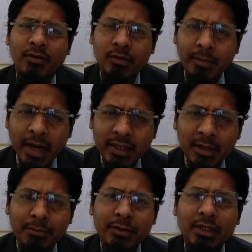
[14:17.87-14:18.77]
from the bad
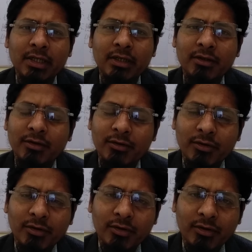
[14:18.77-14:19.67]
company,
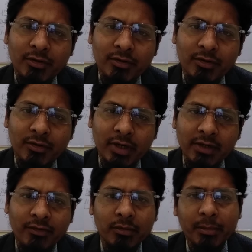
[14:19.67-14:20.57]

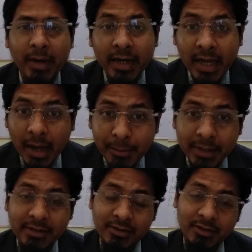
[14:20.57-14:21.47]
right, from the bad
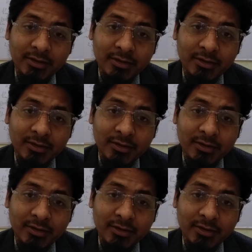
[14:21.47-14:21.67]
habits.